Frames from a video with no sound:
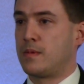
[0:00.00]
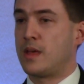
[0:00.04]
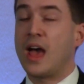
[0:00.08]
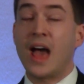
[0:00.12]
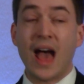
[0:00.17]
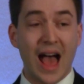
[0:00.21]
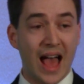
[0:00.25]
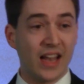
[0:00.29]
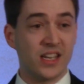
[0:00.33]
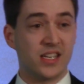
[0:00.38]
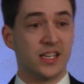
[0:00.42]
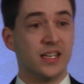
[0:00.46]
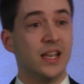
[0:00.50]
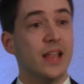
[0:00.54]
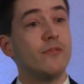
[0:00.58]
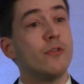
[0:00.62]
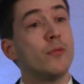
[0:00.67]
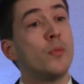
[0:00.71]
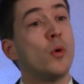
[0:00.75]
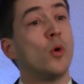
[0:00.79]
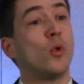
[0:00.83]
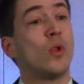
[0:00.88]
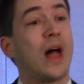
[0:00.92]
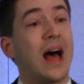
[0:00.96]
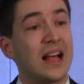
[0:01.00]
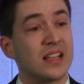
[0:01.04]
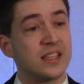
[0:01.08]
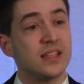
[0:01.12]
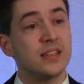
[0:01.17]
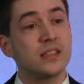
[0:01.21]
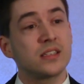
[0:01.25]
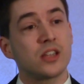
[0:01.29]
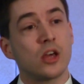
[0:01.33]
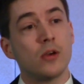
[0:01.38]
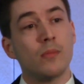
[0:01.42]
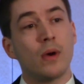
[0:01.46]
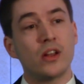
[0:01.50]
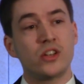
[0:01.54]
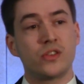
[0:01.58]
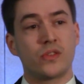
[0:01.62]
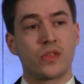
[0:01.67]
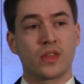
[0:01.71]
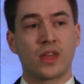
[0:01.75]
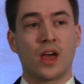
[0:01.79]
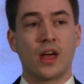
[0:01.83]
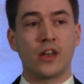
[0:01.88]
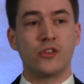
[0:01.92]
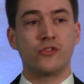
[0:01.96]
And in Liverpool, as in so much of the
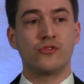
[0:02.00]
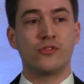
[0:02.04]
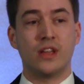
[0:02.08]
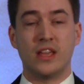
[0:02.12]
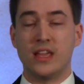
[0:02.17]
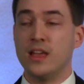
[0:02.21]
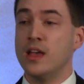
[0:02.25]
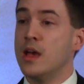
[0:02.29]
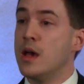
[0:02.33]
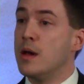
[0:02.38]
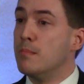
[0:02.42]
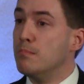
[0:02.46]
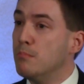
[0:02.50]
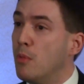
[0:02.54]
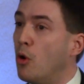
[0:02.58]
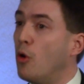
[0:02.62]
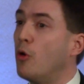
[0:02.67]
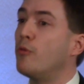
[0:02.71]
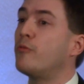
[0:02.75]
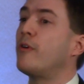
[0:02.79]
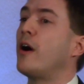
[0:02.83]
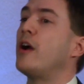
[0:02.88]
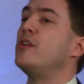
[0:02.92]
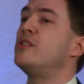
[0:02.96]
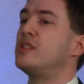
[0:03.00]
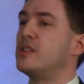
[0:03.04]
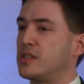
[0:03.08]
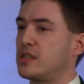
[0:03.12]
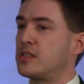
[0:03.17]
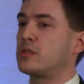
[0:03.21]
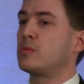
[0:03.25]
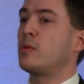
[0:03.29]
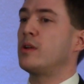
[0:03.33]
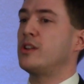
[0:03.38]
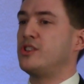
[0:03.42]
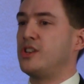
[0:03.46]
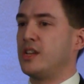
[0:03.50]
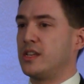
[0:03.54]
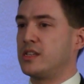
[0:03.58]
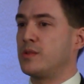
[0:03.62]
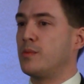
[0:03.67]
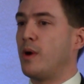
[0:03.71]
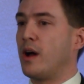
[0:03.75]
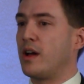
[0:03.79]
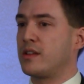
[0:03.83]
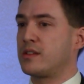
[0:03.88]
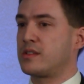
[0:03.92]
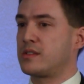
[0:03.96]
country, more voters are switching to
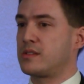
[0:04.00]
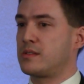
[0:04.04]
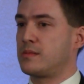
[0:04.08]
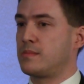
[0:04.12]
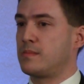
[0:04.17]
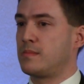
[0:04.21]
us.